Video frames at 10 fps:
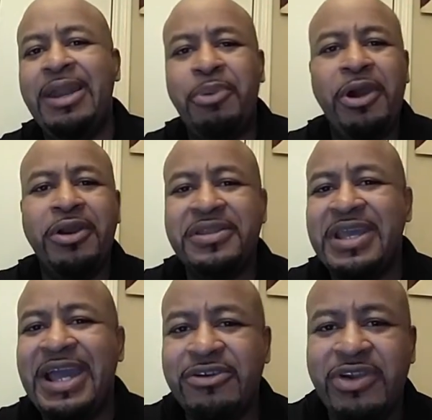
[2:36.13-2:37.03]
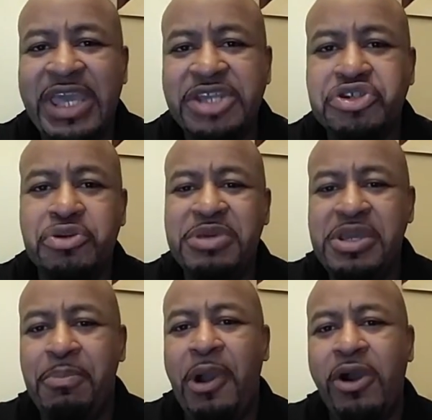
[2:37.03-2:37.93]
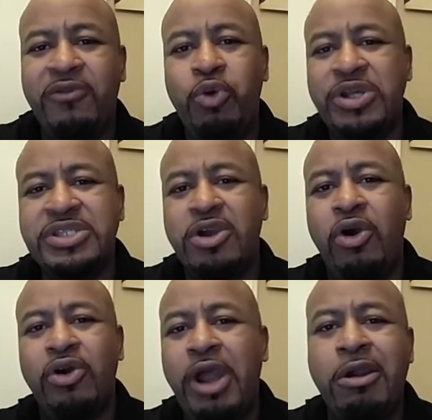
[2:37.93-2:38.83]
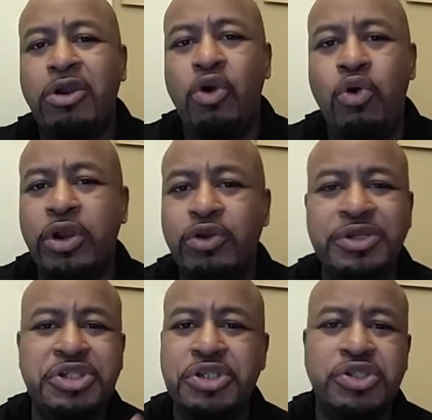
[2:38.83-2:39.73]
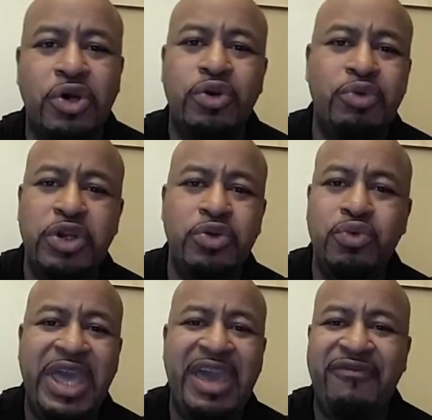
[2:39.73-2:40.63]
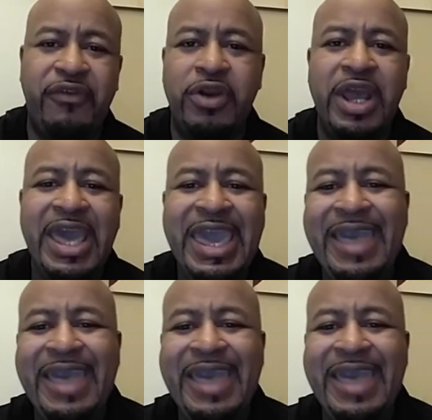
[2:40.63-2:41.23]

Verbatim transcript: and a part of the congregation to be a part of what's called our core, Christians on a renewed effort.